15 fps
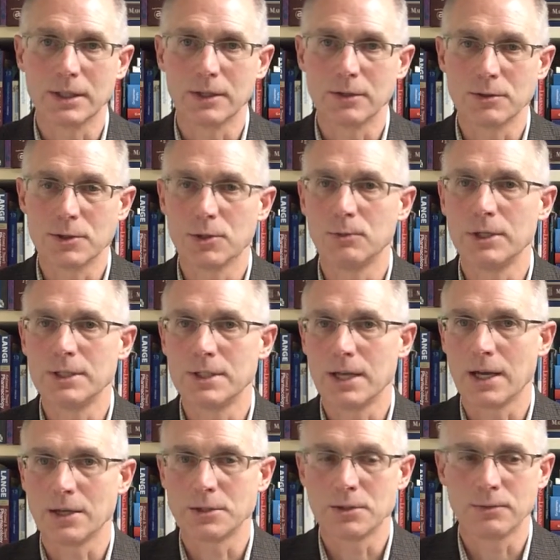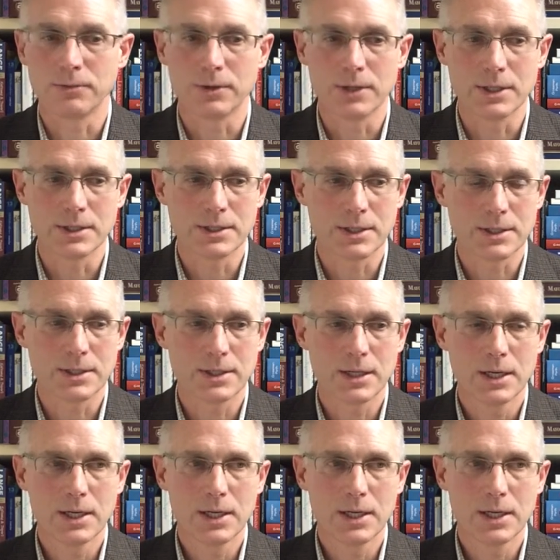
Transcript: There's no easy answer for this. It's,